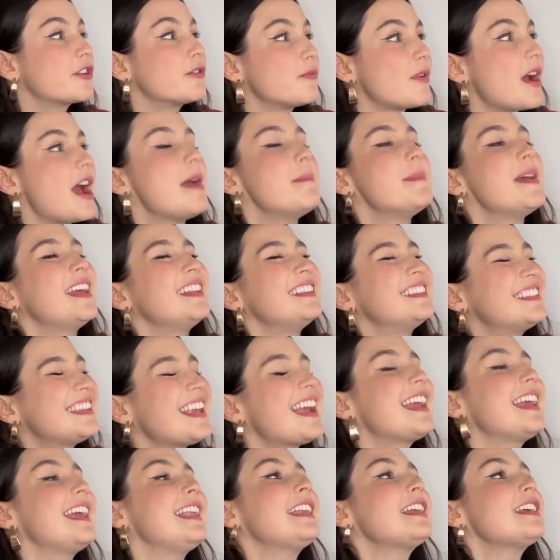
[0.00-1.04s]
rhyme. And
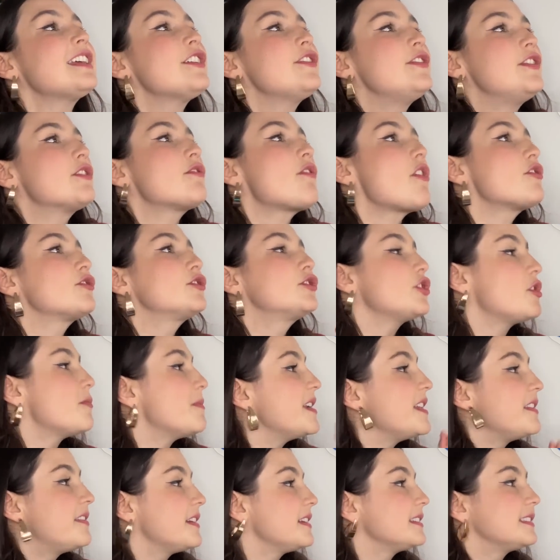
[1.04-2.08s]
second, there are so
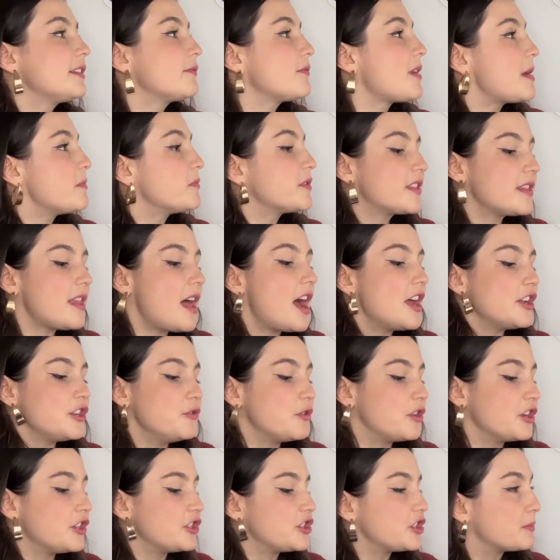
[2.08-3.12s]
many things that rhyme with lot.
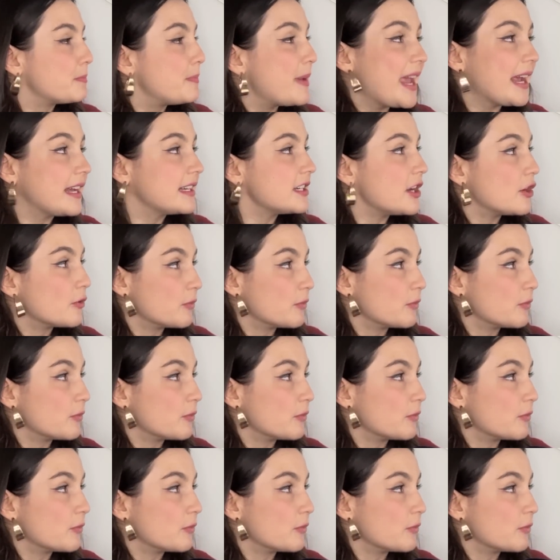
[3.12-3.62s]
You could have just picked a